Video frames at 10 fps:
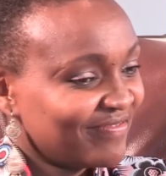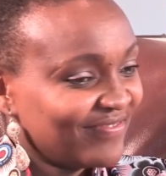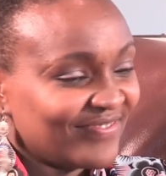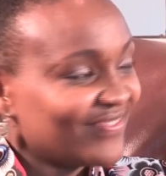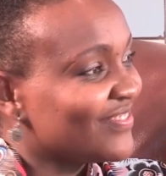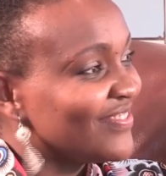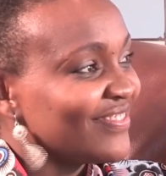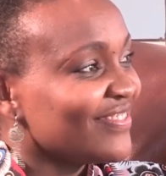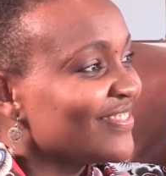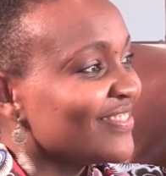I think your
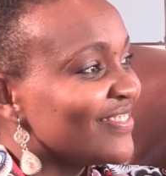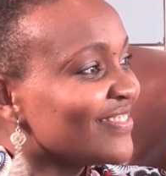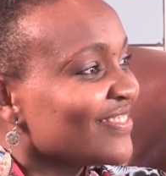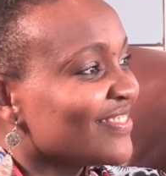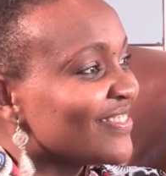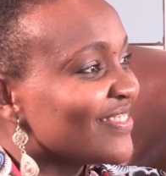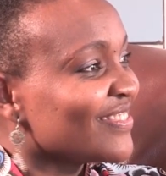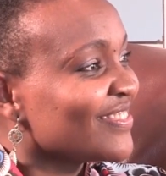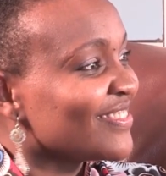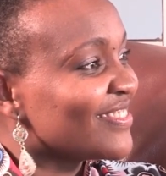case just tells us
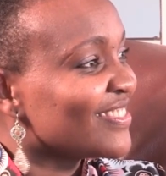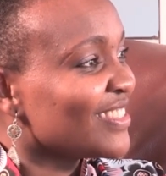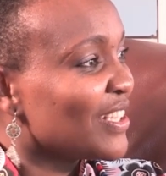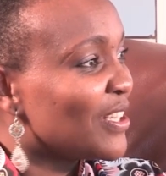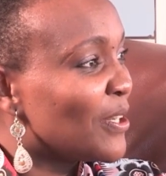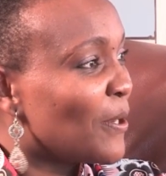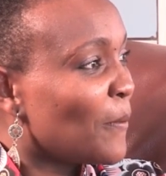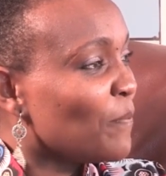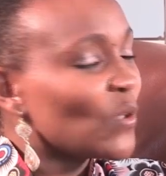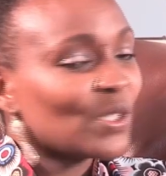it's not
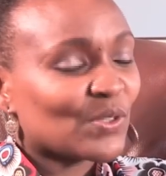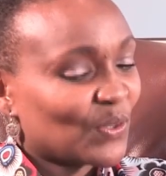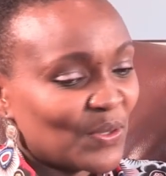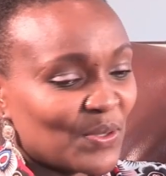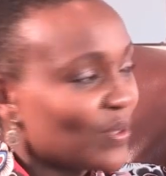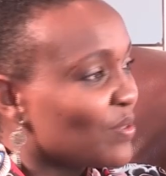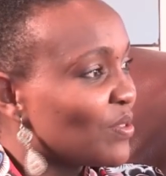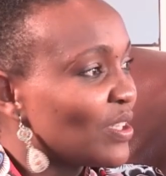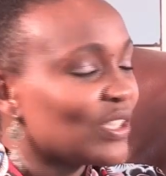true. It's not everybody.